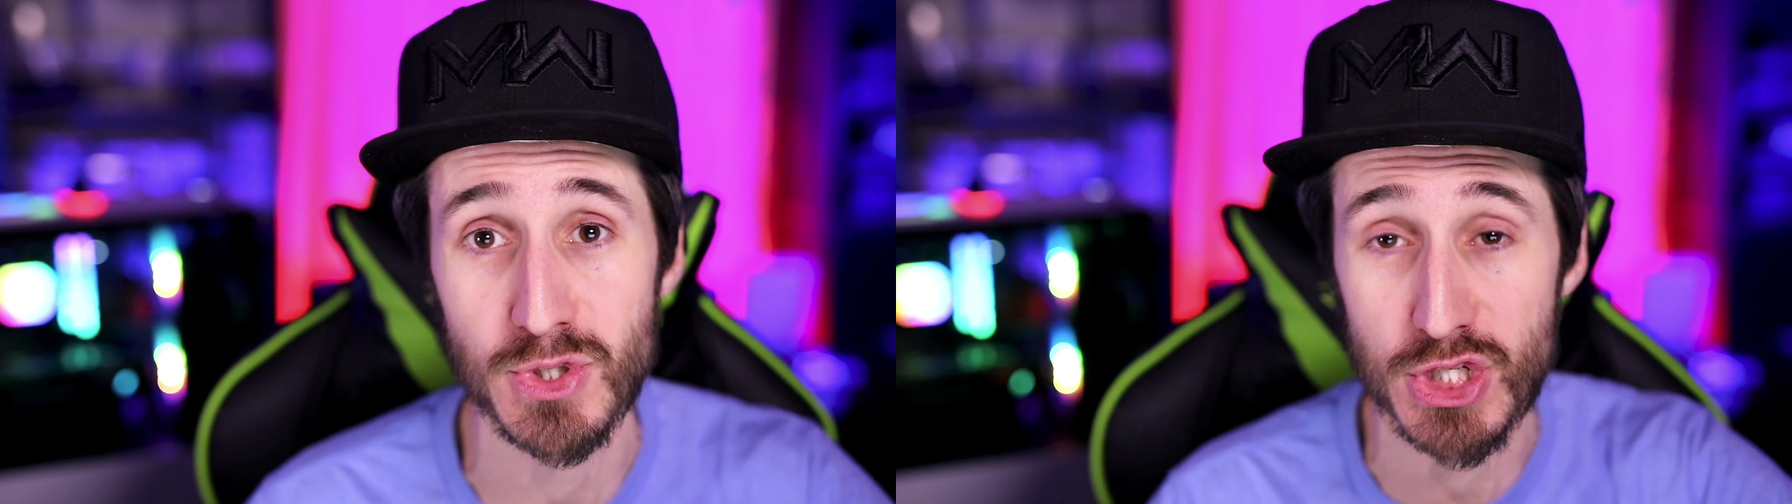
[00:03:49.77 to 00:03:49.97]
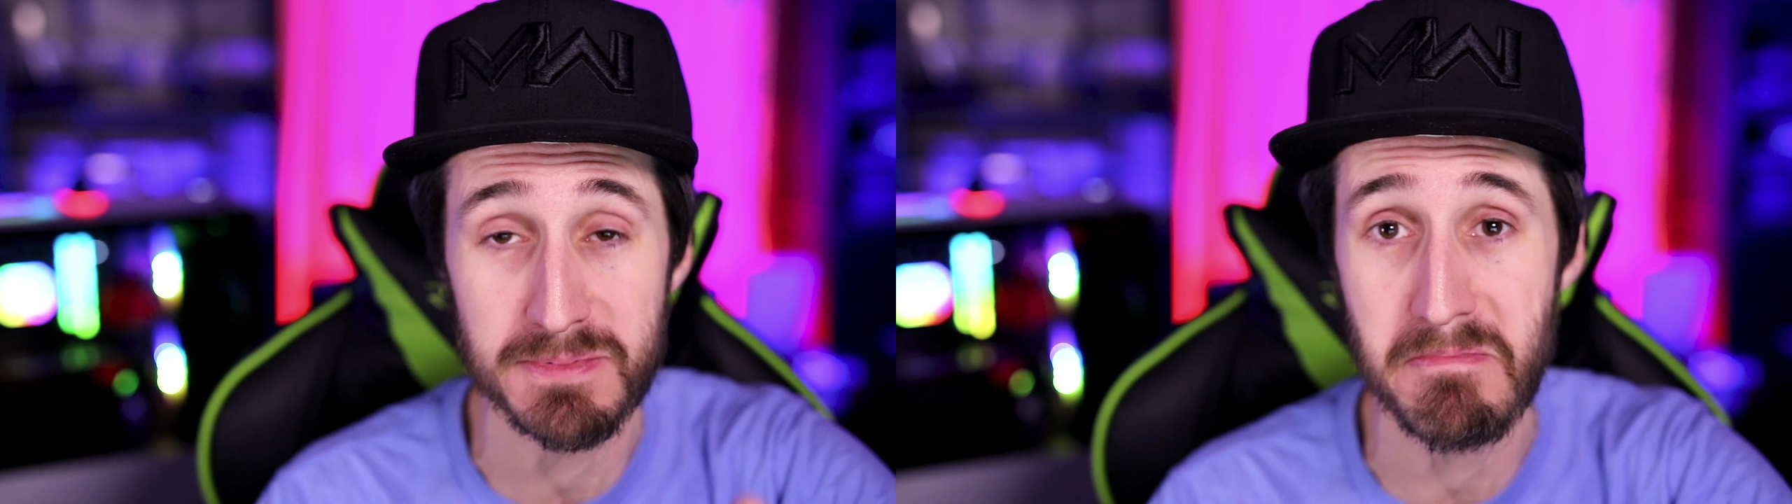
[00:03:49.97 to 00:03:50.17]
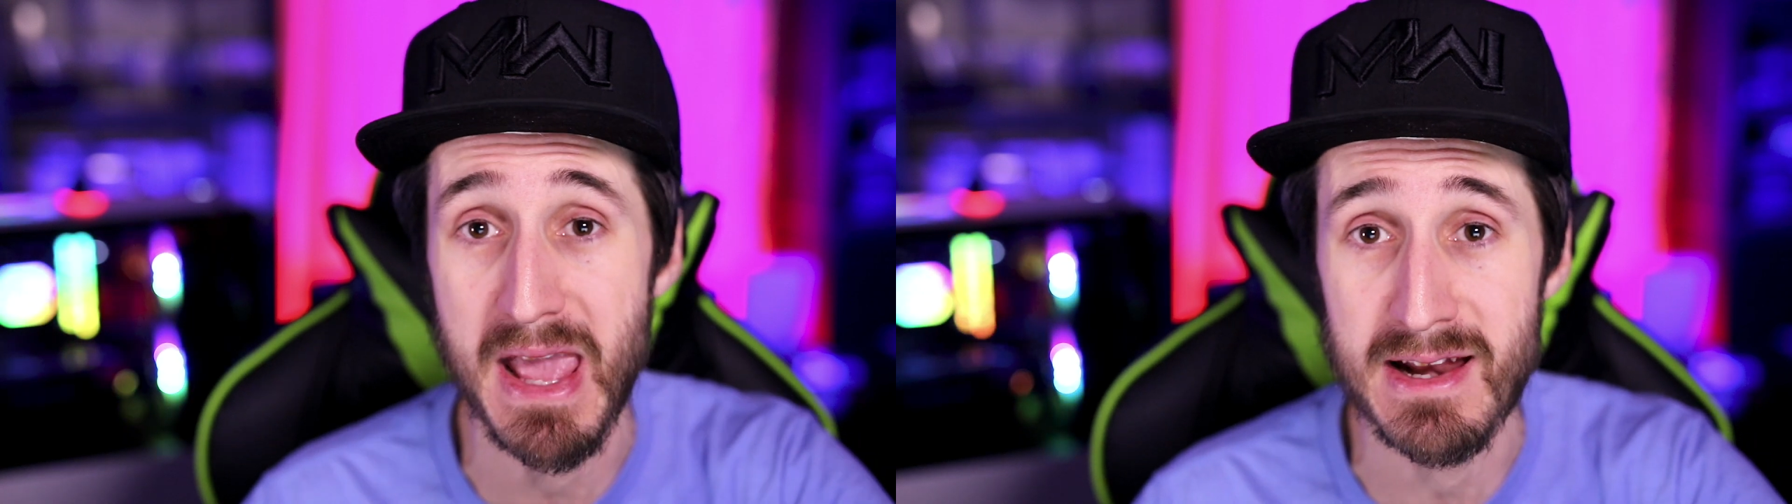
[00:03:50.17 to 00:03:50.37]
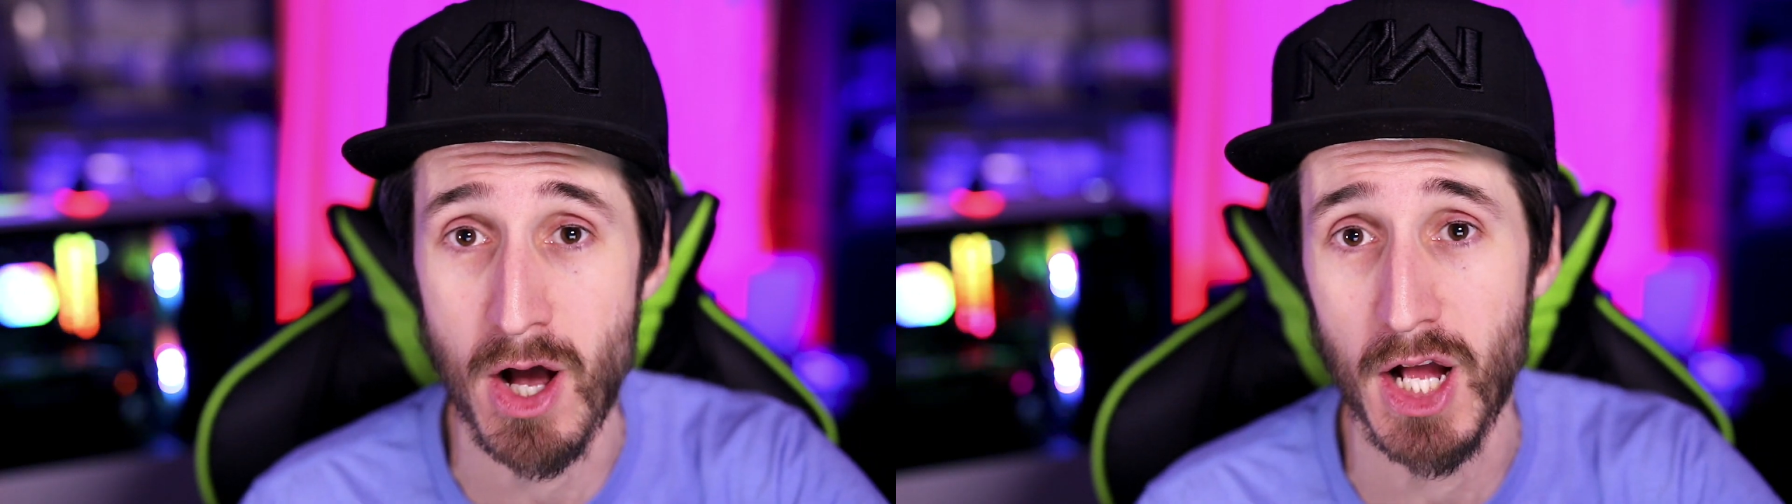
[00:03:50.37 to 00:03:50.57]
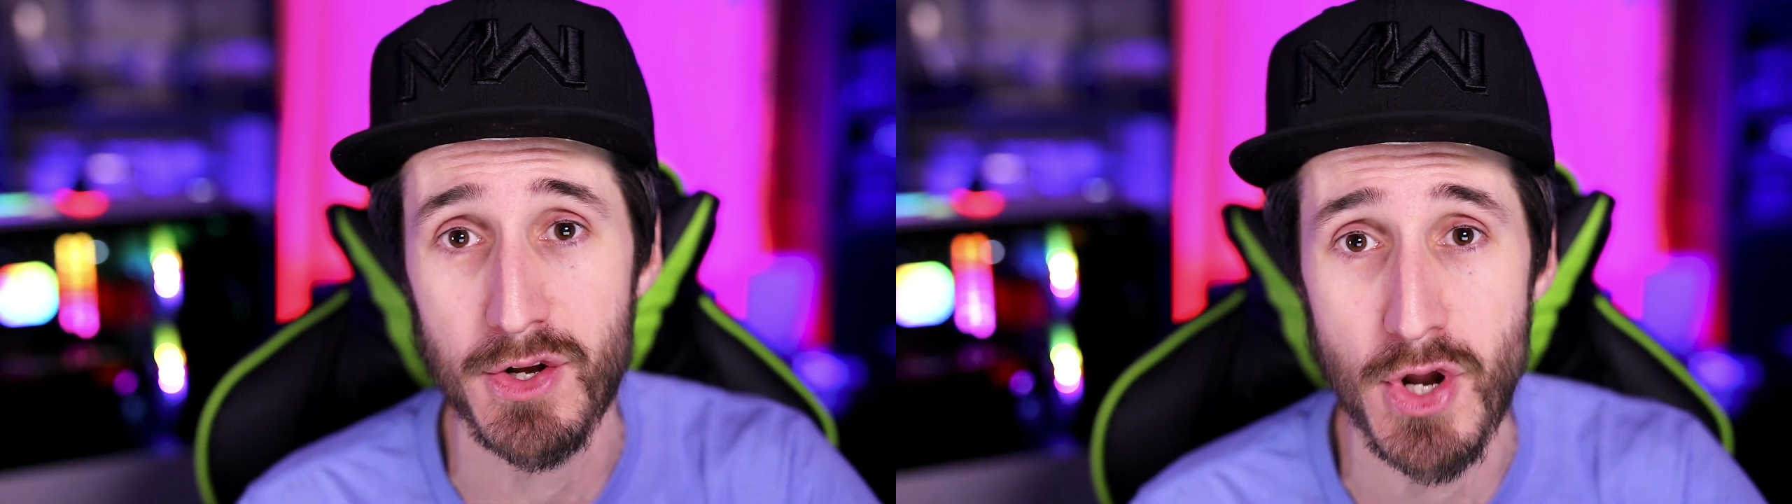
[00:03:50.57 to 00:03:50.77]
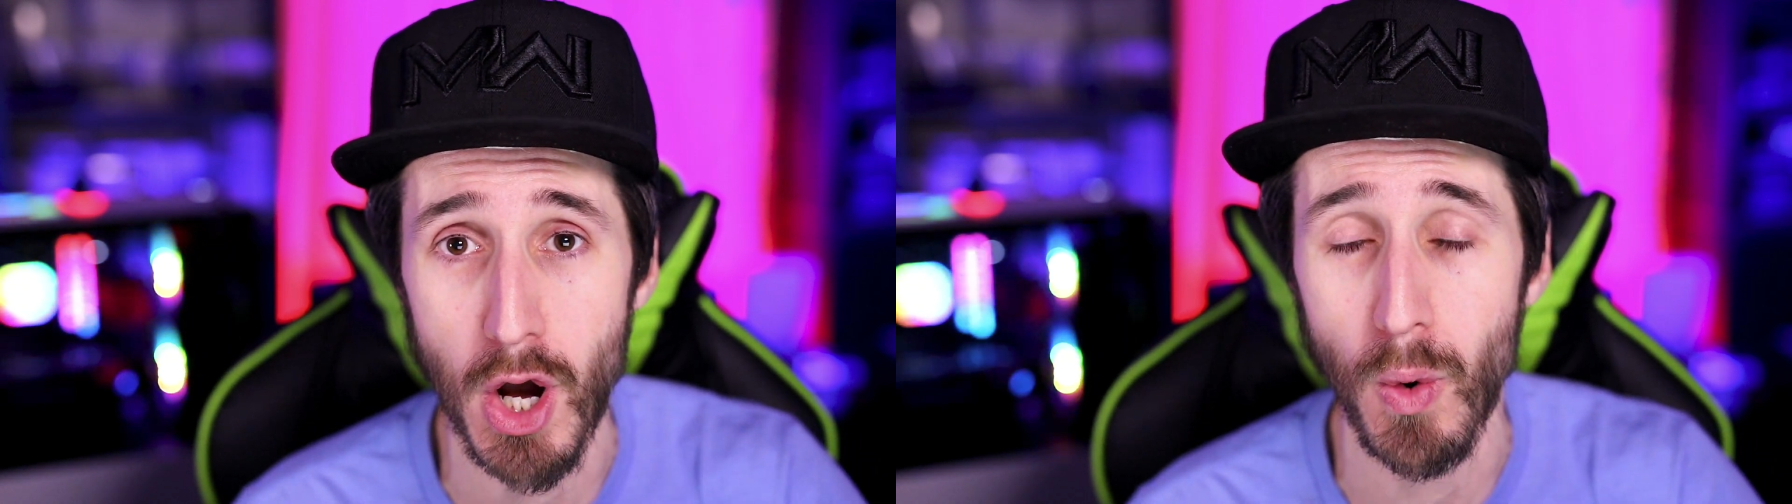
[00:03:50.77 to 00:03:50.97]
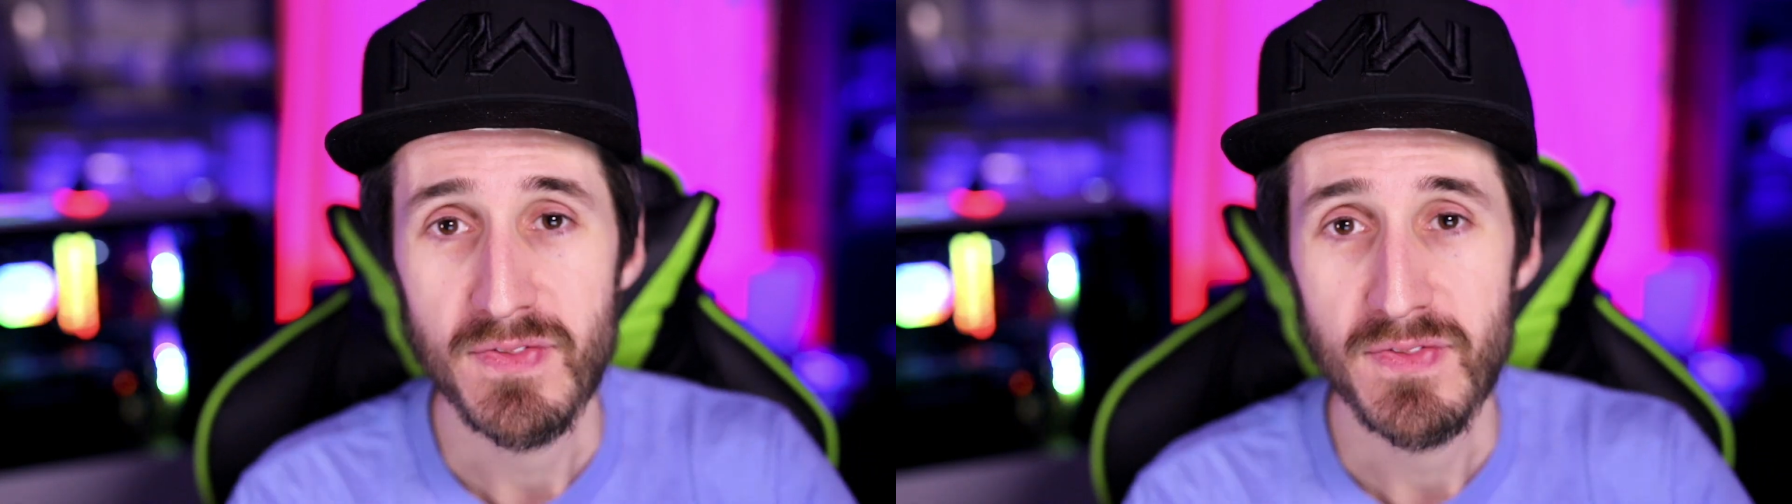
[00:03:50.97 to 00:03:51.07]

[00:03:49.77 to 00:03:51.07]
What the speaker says: just may not know.